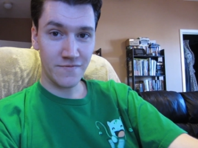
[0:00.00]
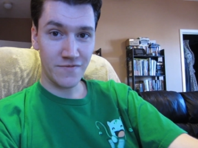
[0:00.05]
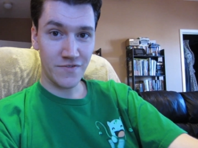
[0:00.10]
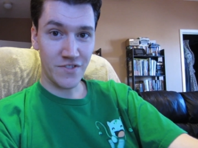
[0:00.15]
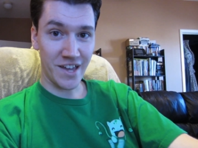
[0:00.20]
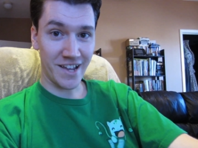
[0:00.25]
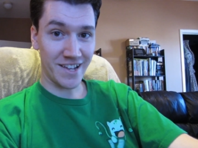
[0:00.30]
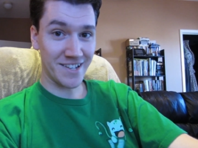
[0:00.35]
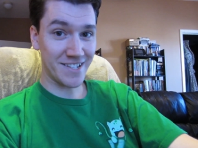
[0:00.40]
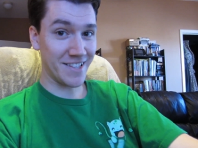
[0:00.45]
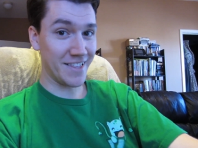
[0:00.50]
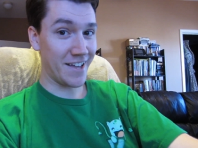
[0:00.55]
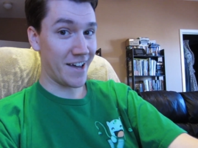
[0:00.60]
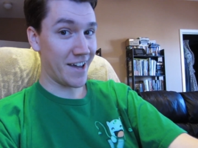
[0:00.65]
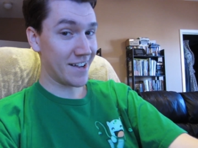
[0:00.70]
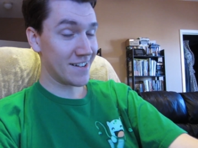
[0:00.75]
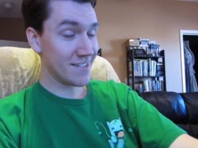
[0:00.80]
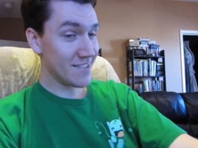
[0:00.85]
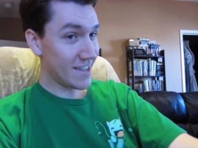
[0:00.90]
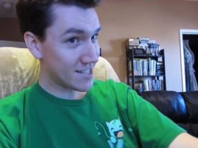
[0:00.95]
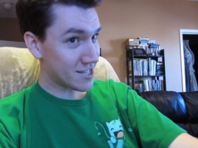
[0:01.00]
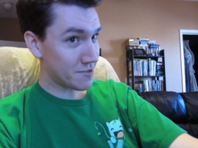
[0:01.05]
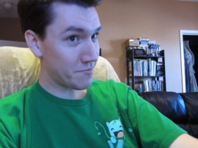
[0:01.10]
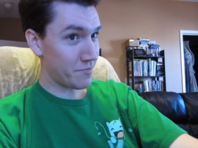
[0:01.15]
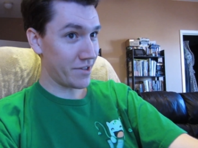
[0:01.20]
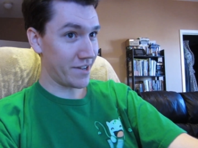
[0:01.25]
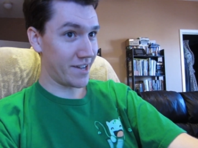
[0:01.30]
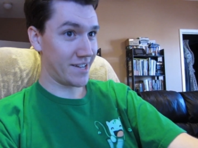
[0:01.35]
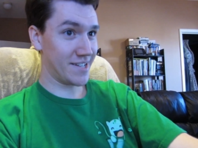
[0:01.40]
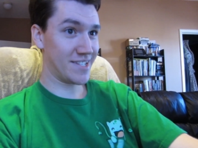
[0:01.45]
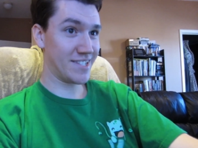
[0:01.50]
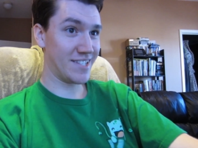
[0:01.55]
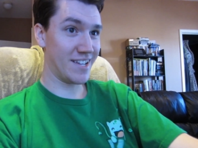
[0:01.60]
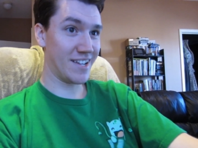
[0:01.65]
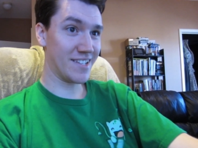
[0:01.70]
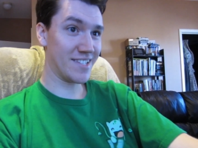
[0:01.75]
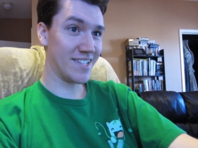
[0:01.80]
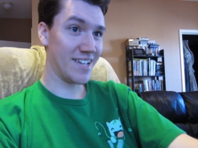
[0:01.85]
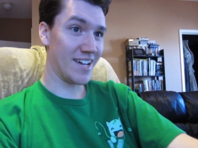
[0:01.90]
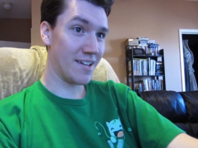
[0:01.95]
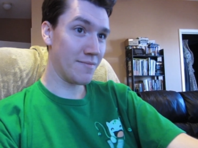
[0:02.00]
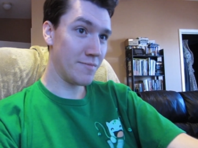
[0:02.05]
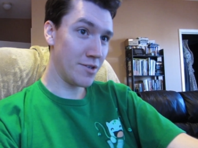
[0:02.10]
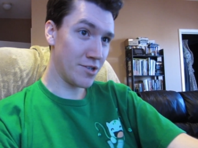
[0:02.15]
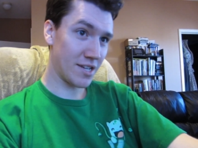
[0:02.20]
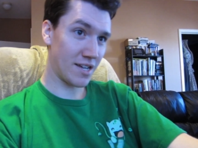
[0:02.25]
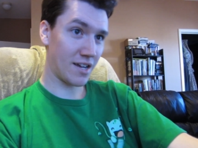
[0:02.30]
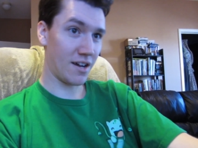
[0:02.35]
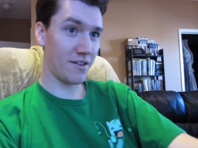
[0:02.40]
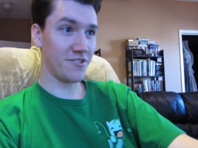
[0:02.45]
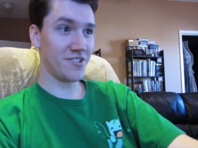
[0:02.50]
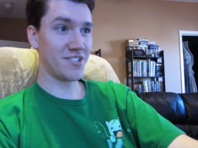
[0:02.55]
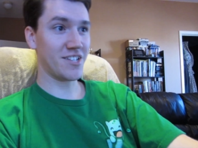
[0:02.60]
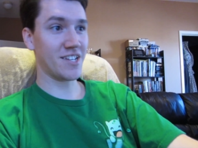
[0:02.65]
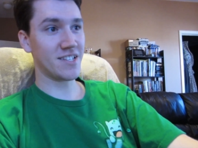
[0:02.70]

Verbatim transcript: things like let's plays, things like music covers,